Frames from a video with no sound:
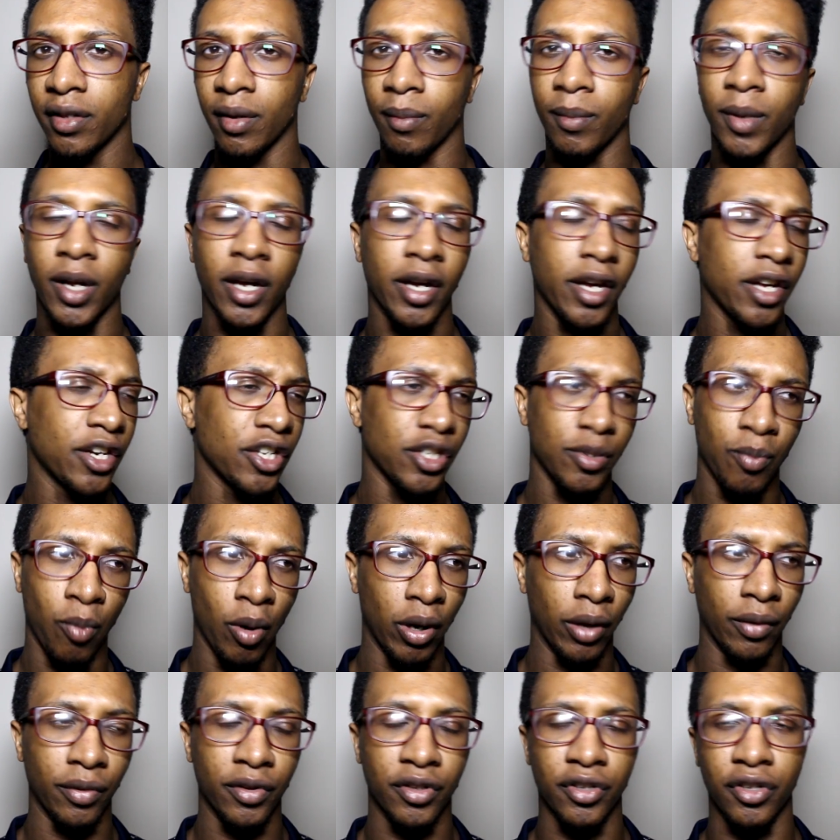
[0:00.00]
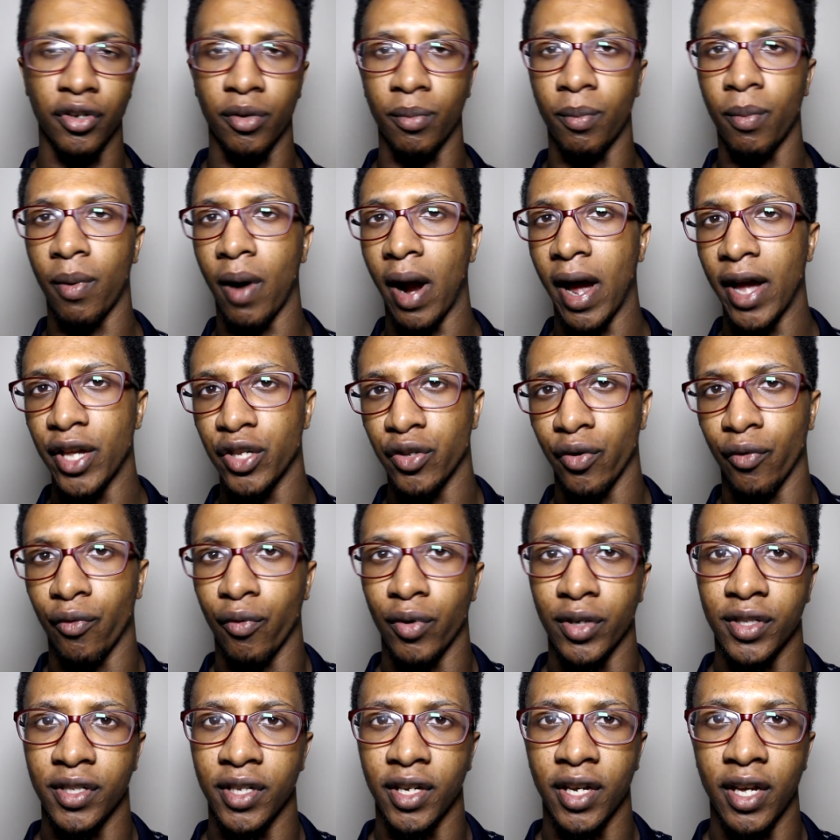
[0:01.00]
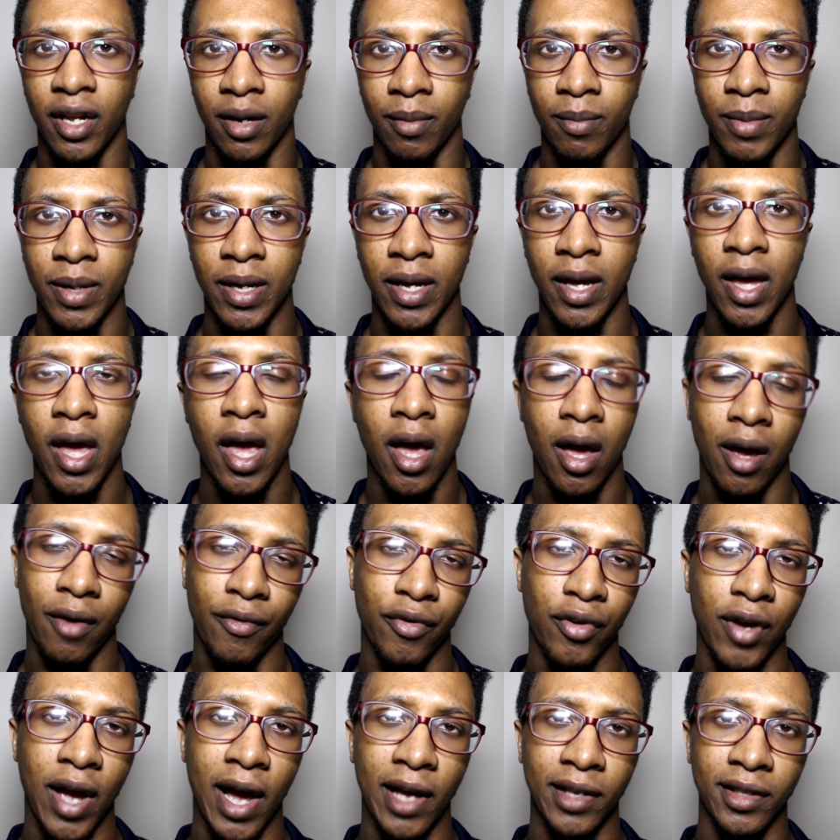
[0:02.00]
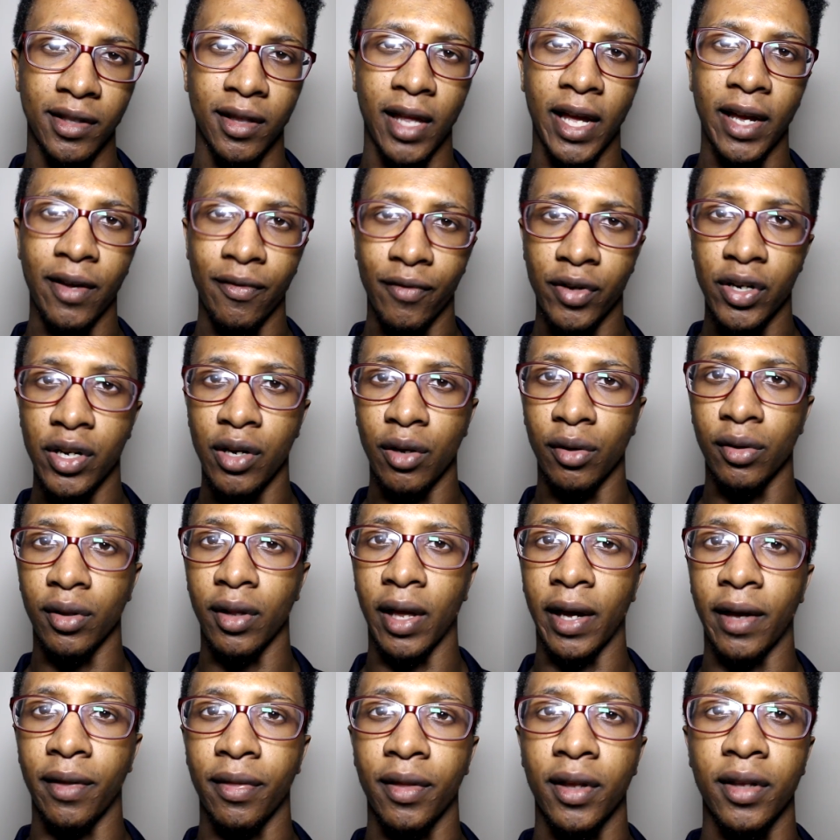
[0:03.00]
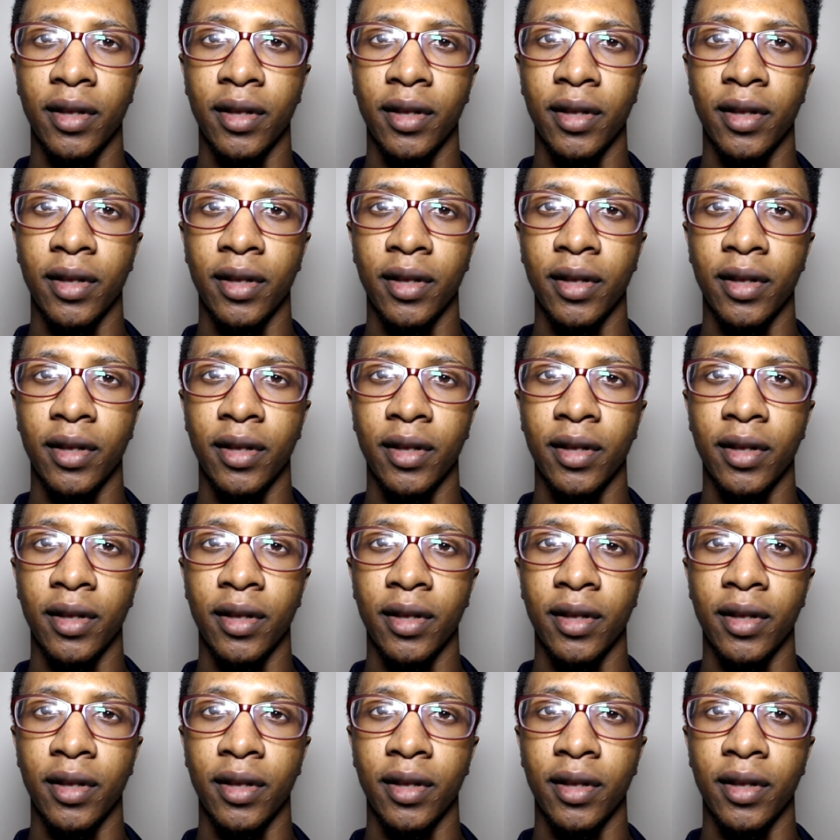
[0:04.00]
I'm not gonna spoil the surprise of what's it gonna be if you guys like videos like